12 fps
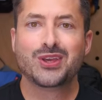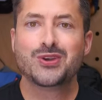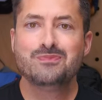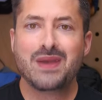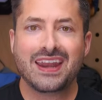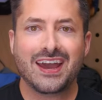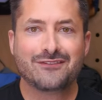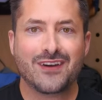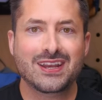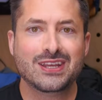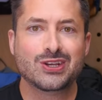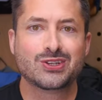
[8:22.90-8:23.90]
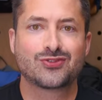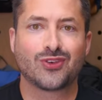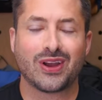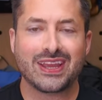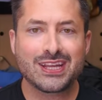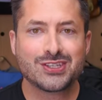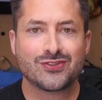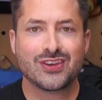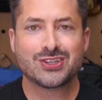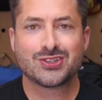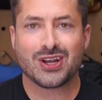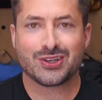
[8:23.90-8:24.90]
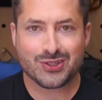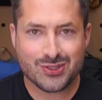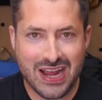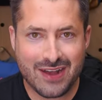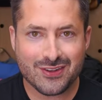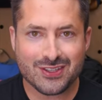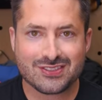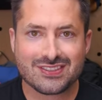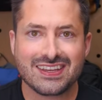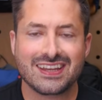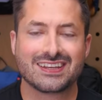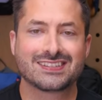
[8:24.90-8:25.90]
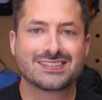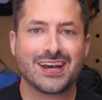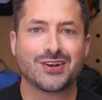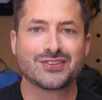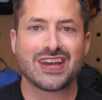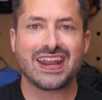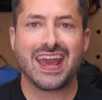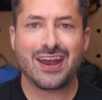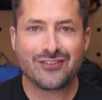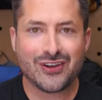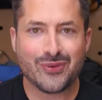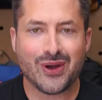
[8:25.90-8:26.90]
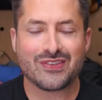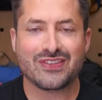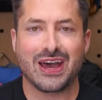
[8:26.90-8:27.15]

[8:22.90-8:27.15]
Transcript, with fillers: you may not find a use for each feature on your travels, it excels at every one of